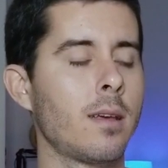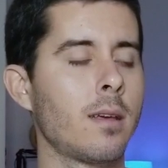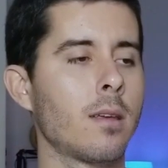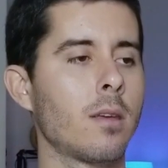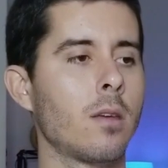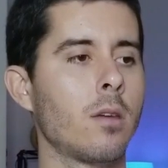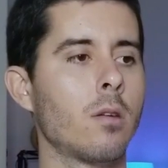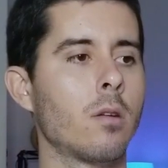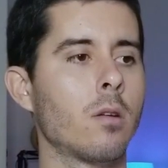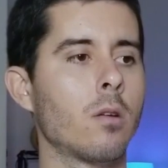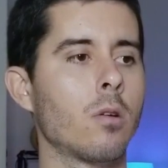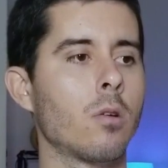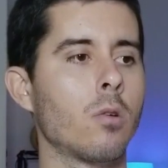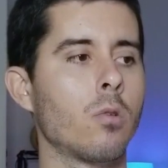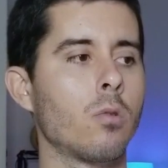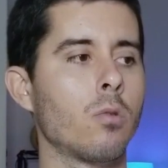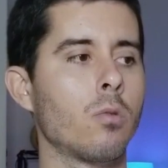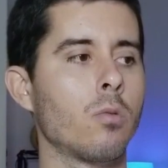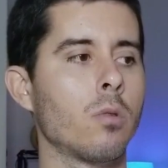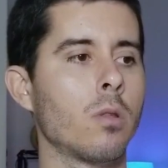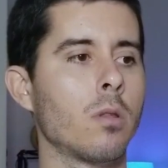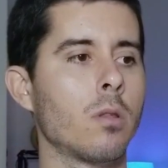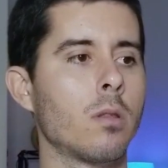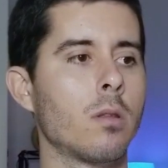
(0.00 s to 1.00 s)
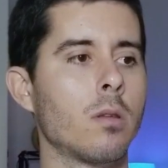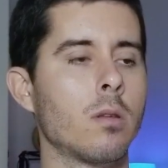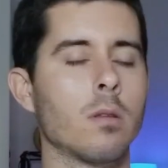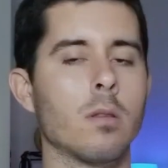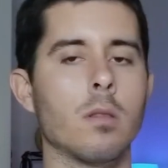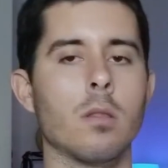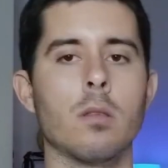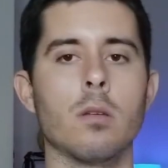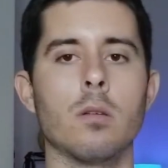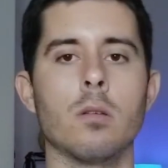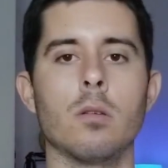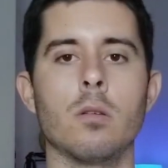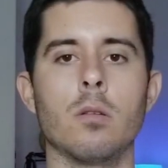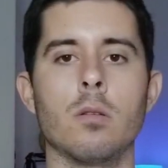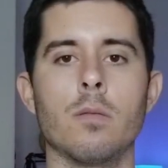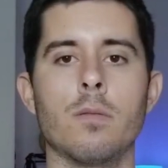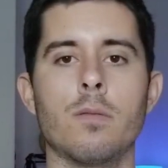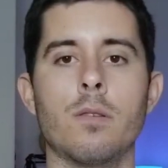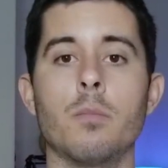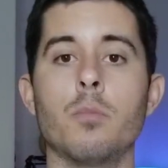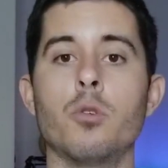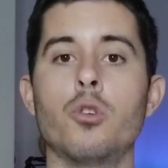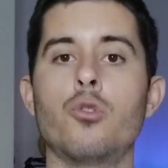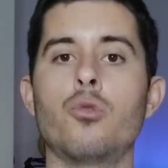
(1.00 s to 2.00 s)
you know,
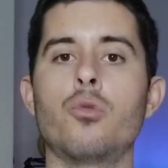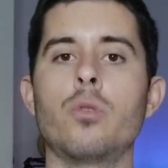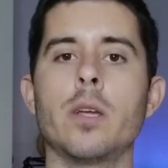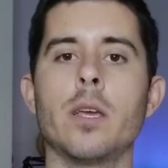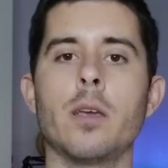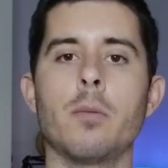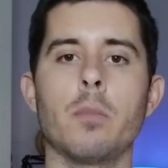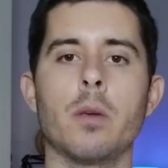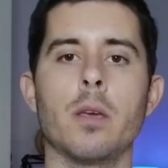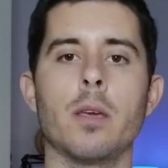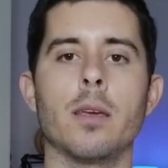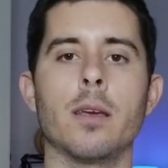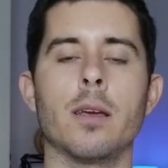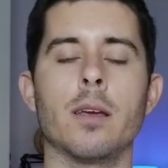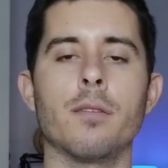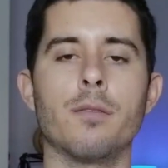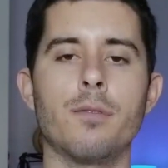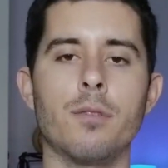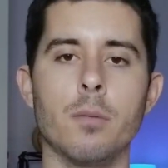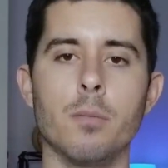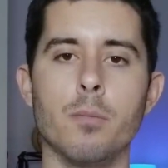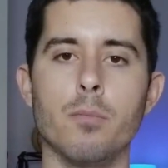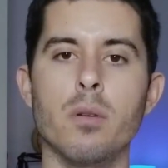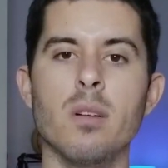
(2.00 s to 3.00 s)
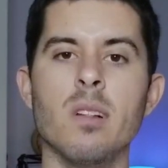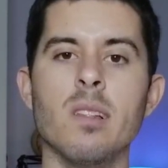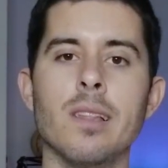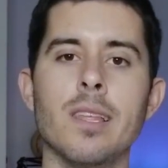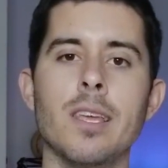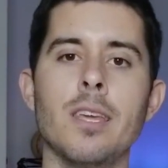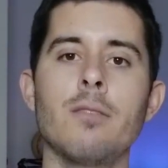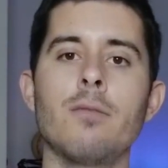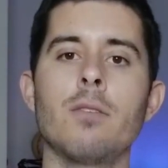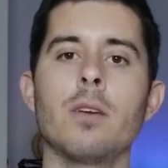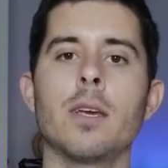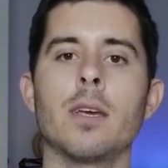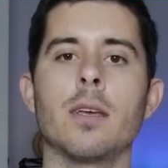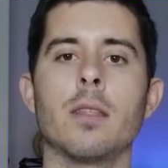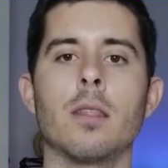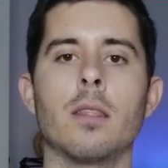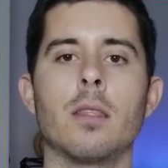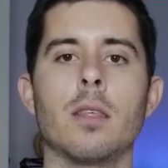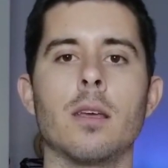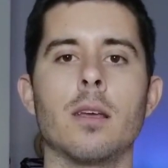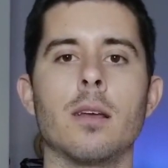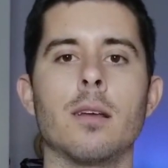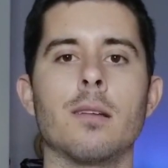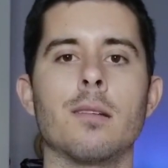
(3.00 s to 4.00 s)
from dreaming and from believing in
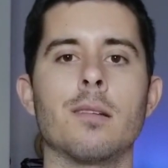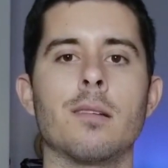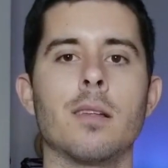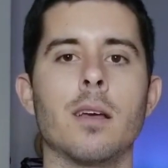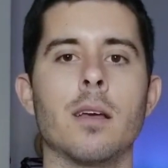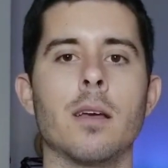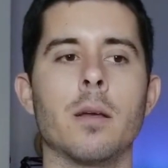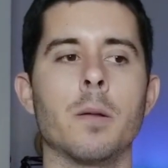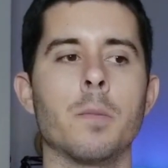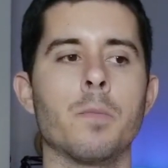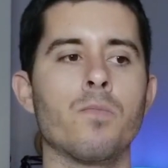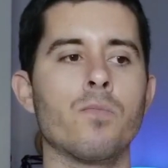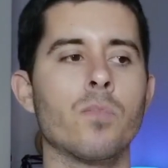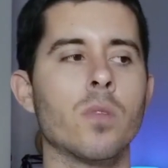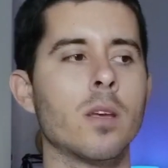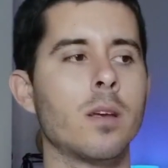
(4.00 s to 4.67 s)
things that,